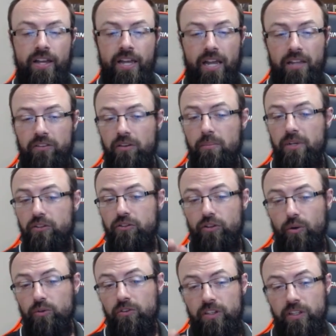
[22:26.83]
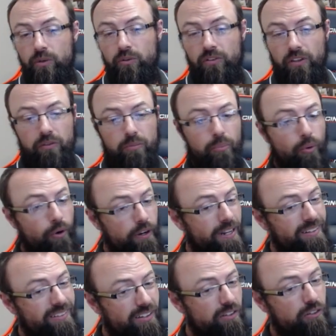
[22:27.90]
and somebody chose to use this board
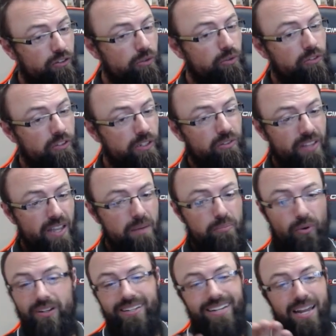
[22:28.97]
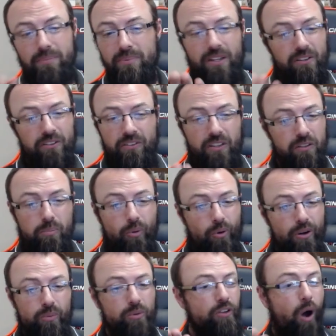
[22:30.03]
and didn't choose to use that board. Not because this
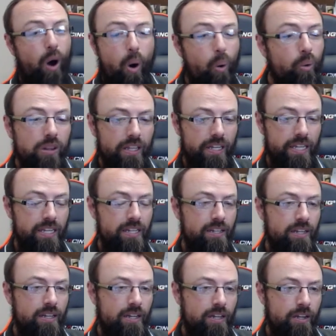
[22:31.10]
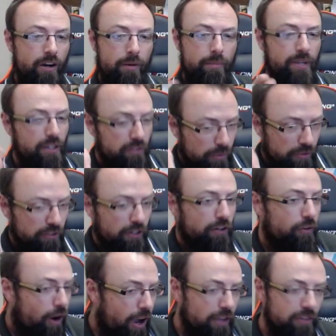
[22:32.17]
board was holy, or because there was a
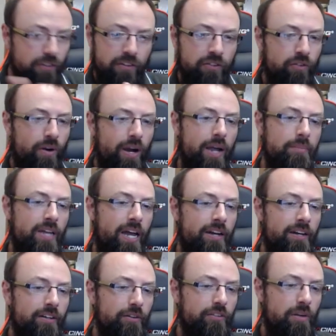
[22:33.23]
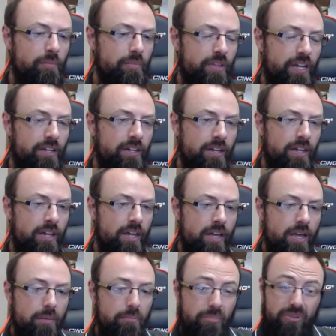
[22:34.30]
cross inscribed on it or something,
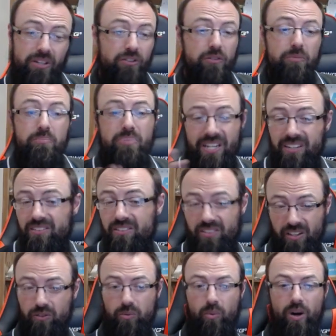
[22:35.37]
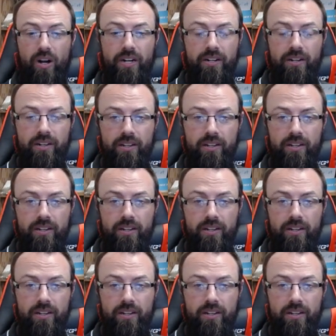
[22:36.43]
but they just picked this one.